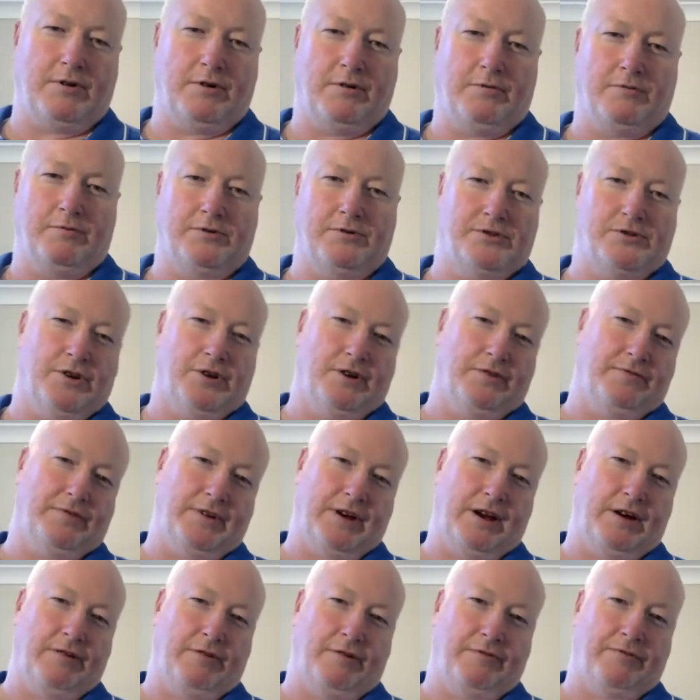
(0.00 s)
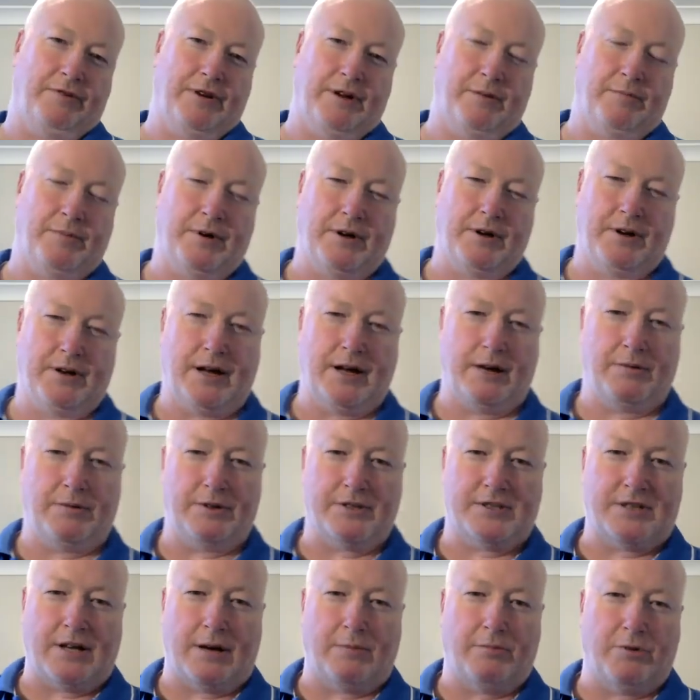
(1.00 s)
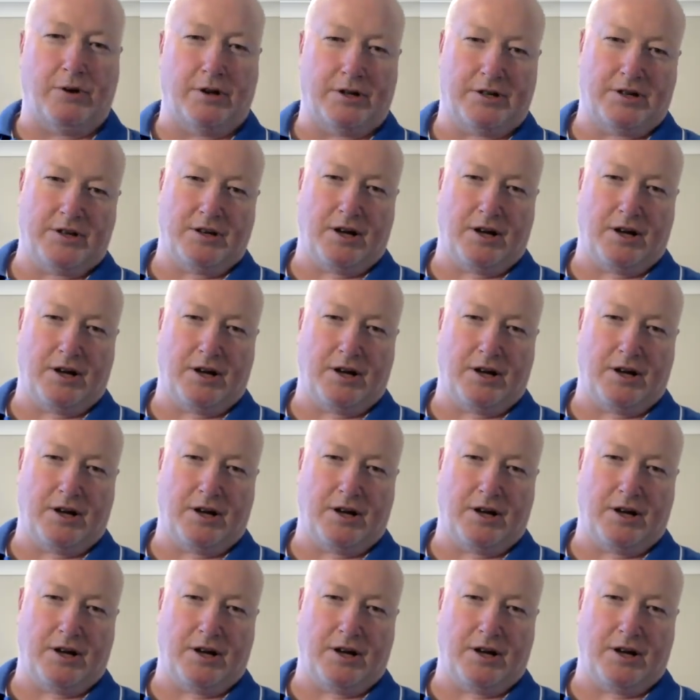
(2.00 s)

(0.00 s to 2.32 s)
a reserve for everything and being able to sub like